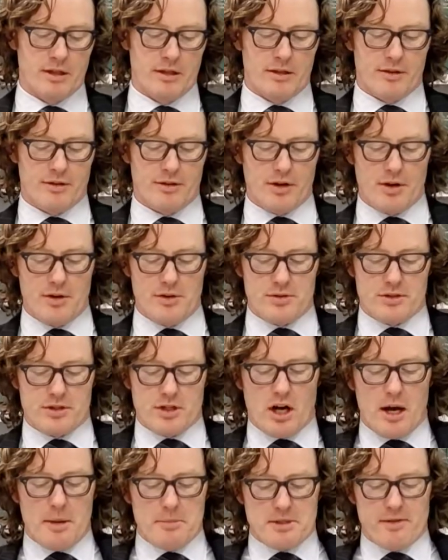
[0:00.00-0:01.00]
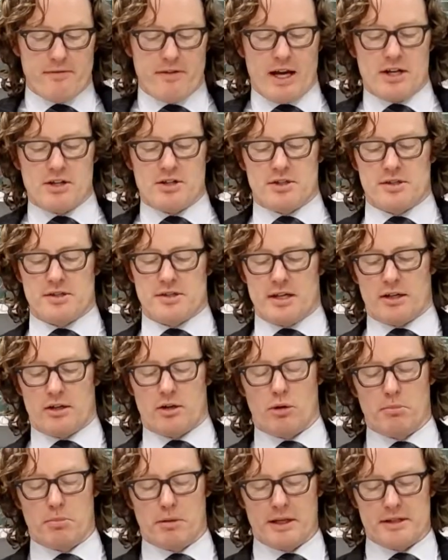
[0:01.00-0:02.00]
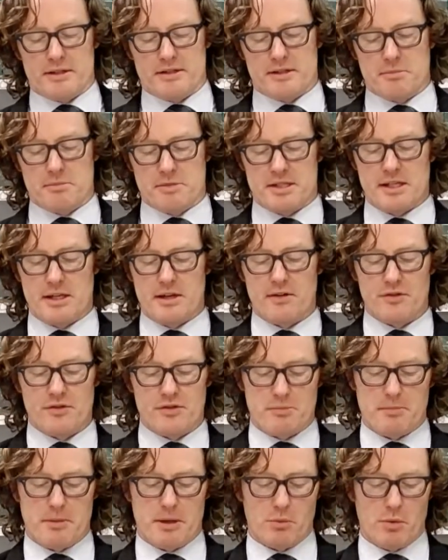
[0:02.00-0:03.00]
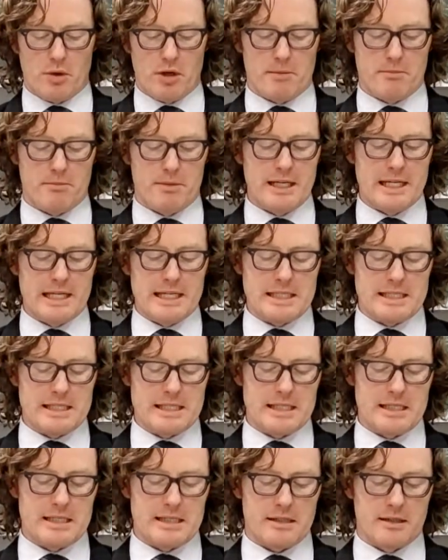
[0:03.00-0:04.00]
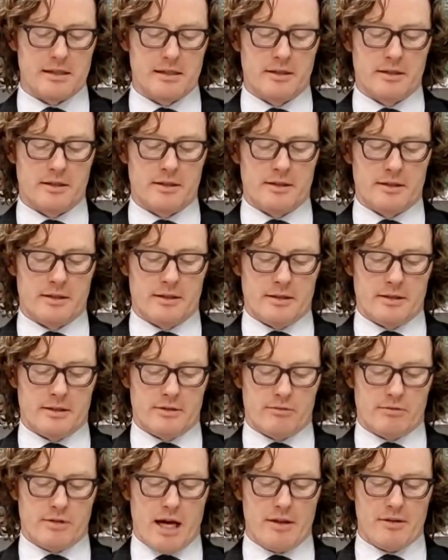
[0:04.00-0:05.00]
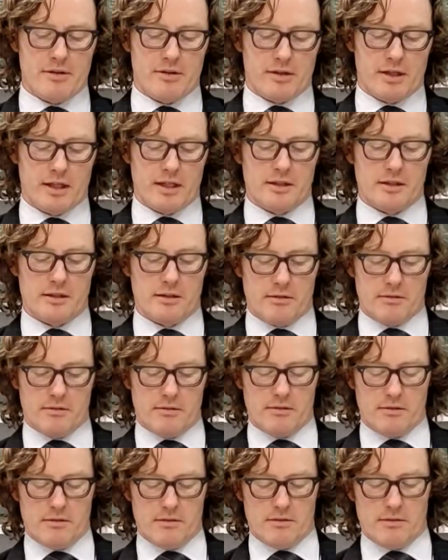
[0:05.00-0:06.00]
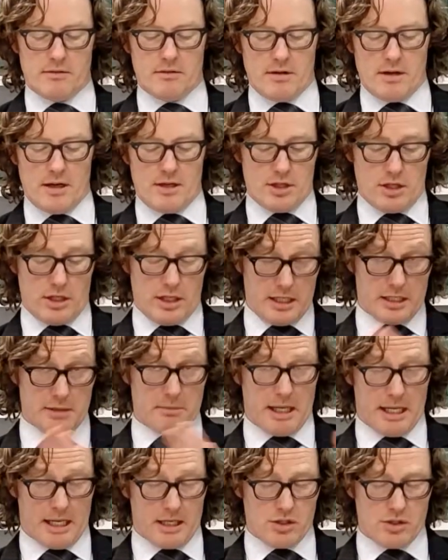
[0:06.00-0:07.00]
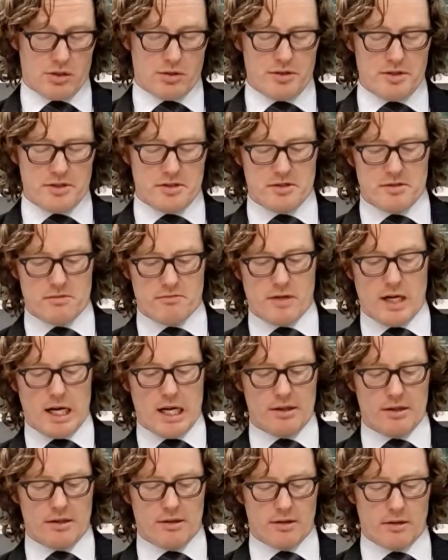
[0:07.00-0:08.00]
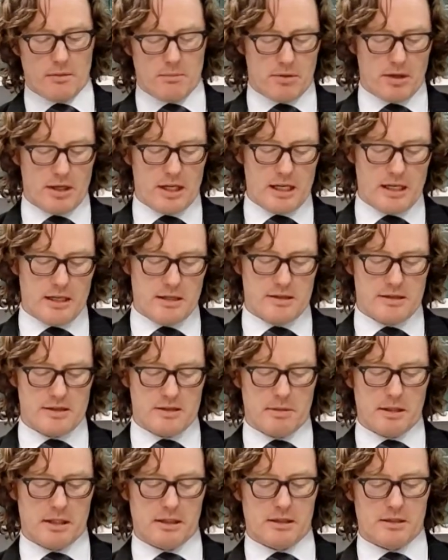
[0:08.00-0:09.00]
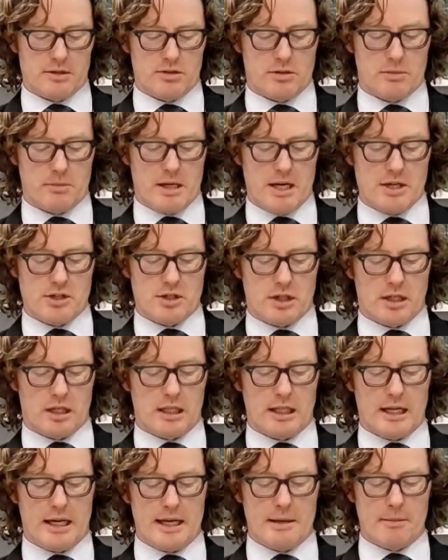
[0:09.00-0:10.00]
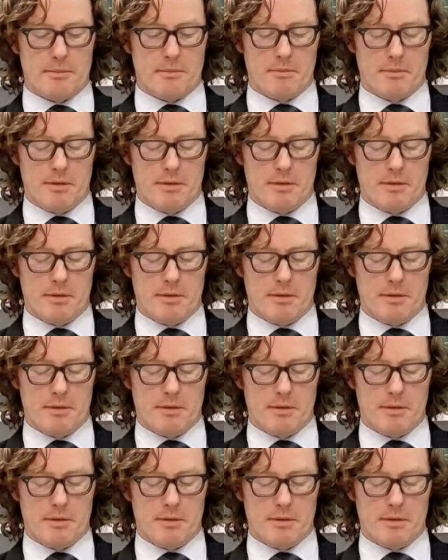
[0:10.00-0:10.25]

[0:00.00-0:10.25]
those types of actions are complex themselves, but what it means is rather than, and you need to make a choice, rather than bringing a disability discrimination claim